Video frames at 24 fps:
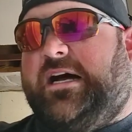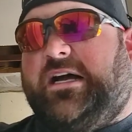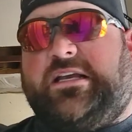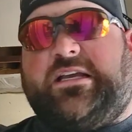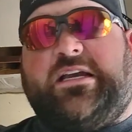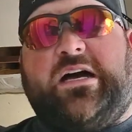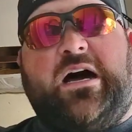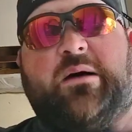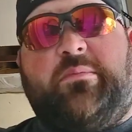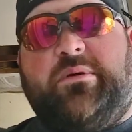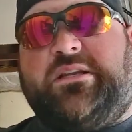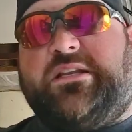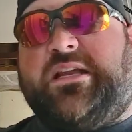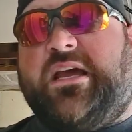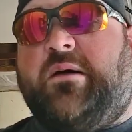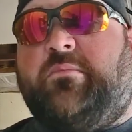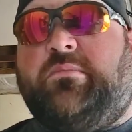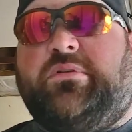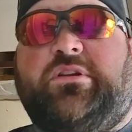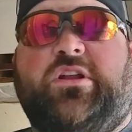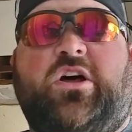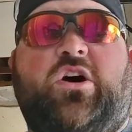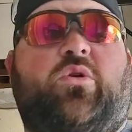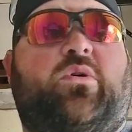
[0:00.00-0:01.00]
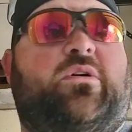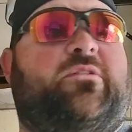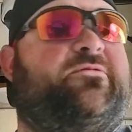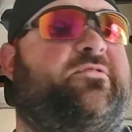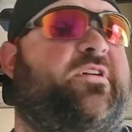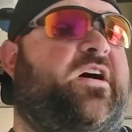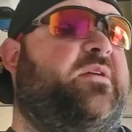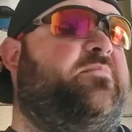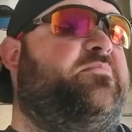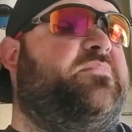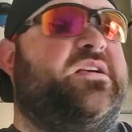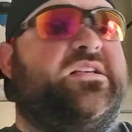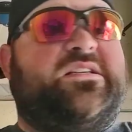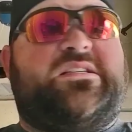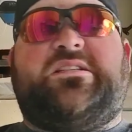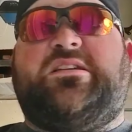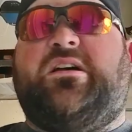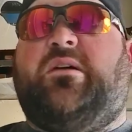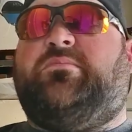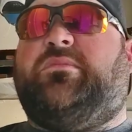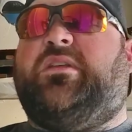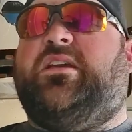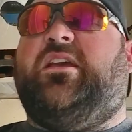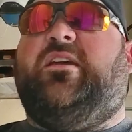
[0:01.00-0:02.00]
Comment down below if I missed
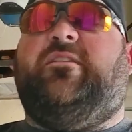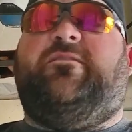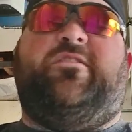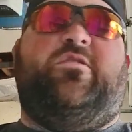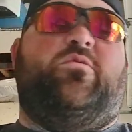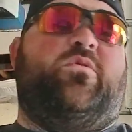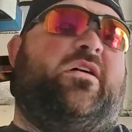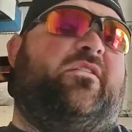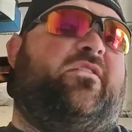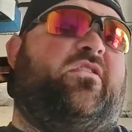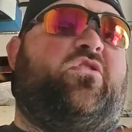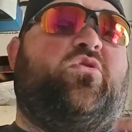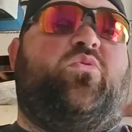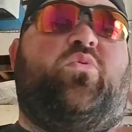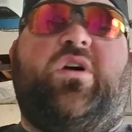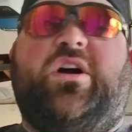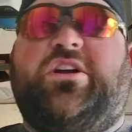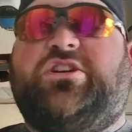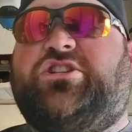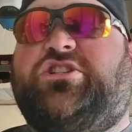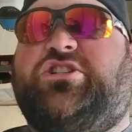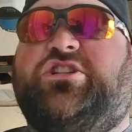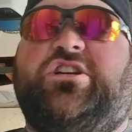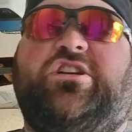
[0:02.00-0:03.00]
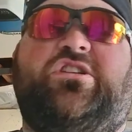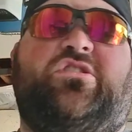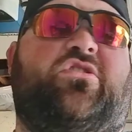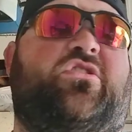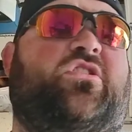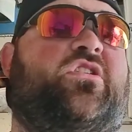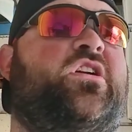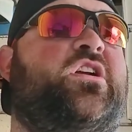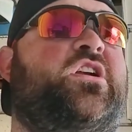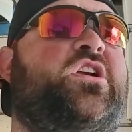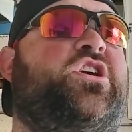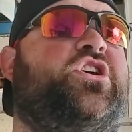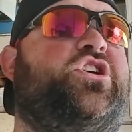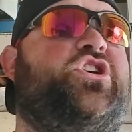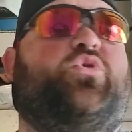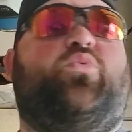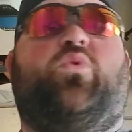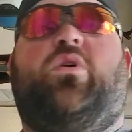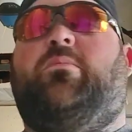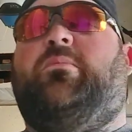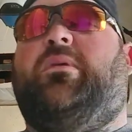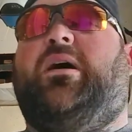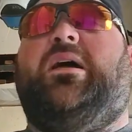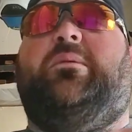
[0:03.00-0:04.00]
something. If you have a question or you
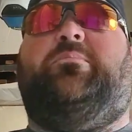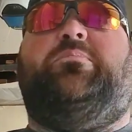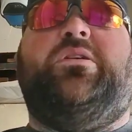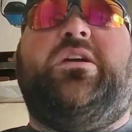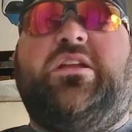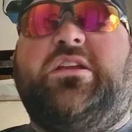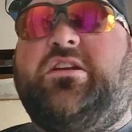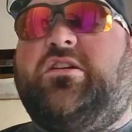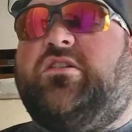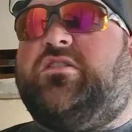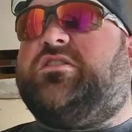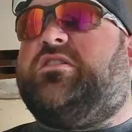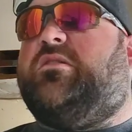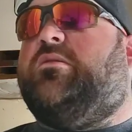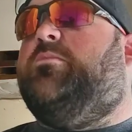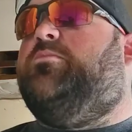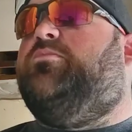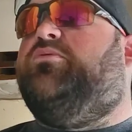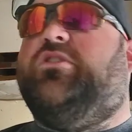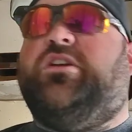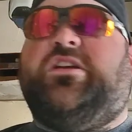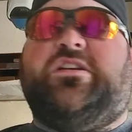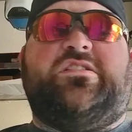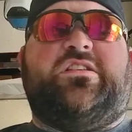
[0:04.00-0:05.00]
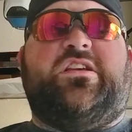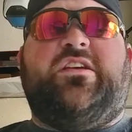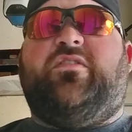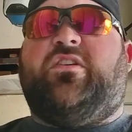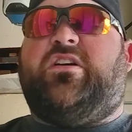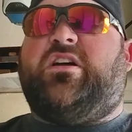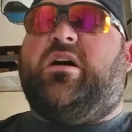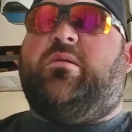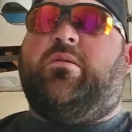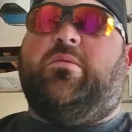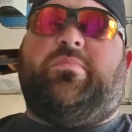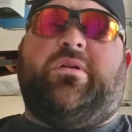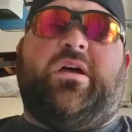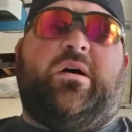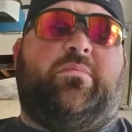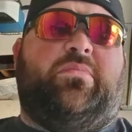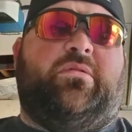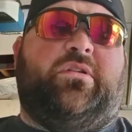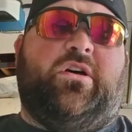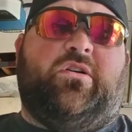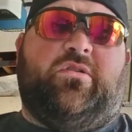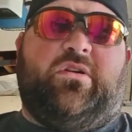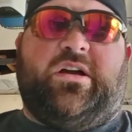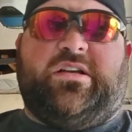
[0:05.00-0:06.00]
want my opinion on something, please leave a comment down
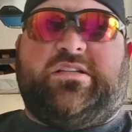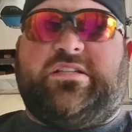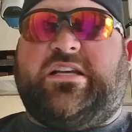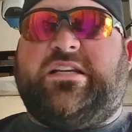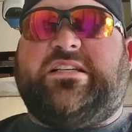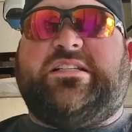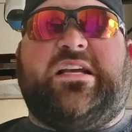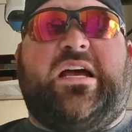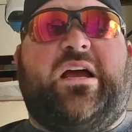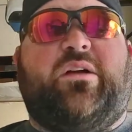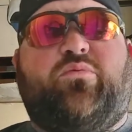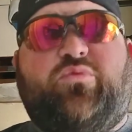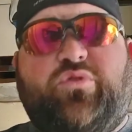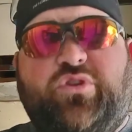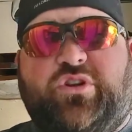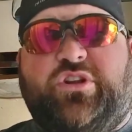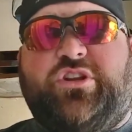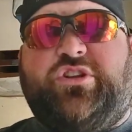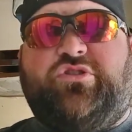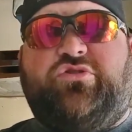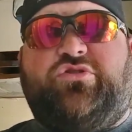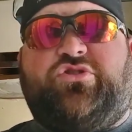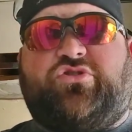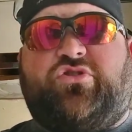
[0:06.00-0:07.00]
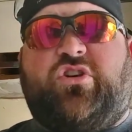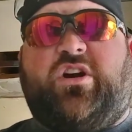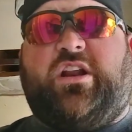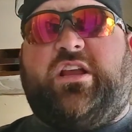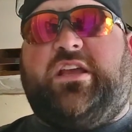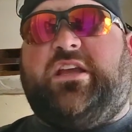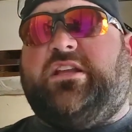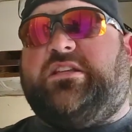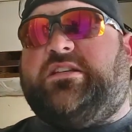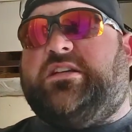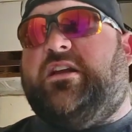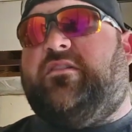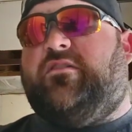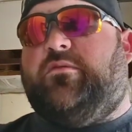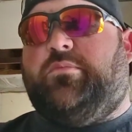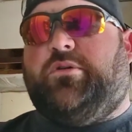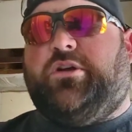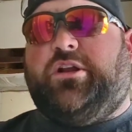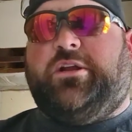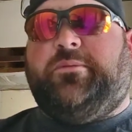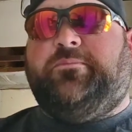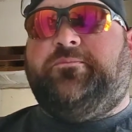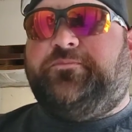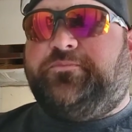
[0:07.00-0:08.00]
below, guys. Like I said, I really do try to get to
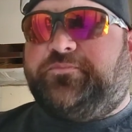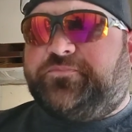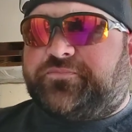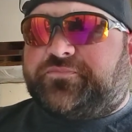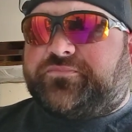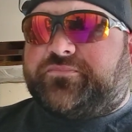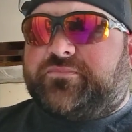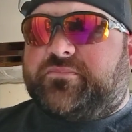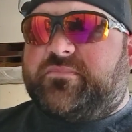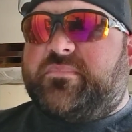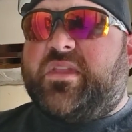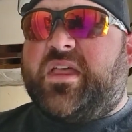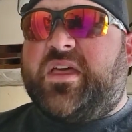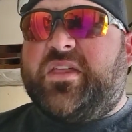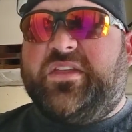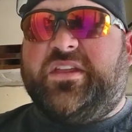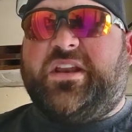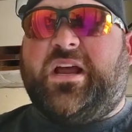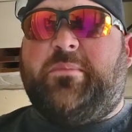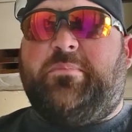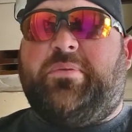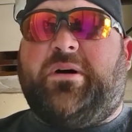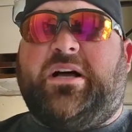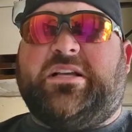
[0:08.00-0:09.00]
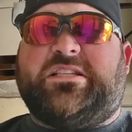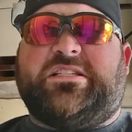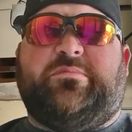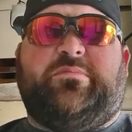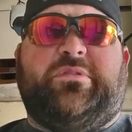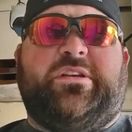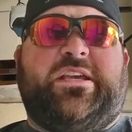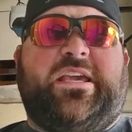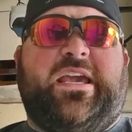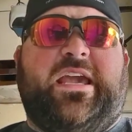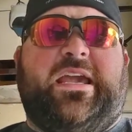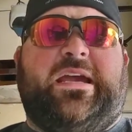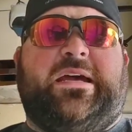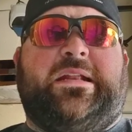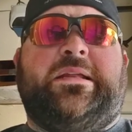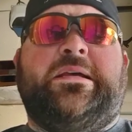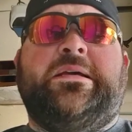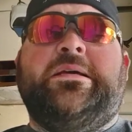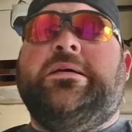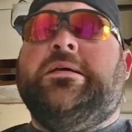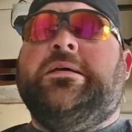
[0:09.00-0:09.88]
everybody that I possibly can.